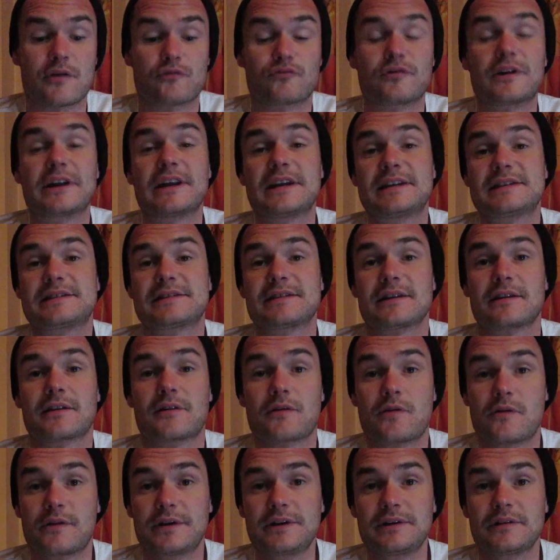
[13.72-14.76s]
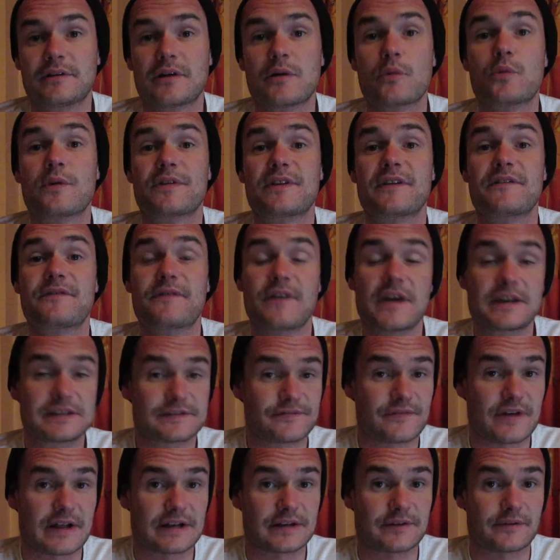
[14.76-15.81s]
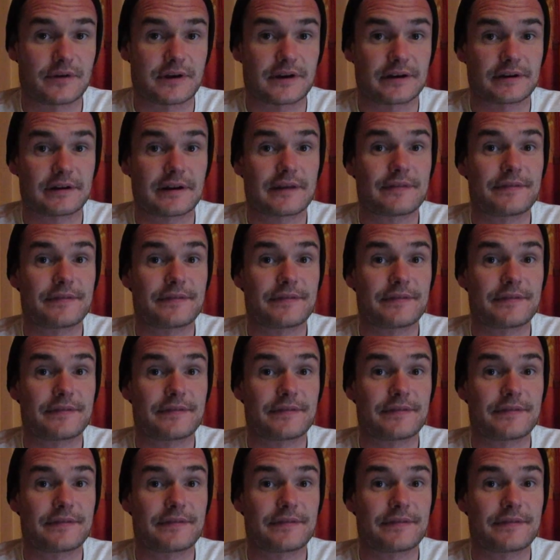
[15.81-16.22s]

release a coin with a face value on it,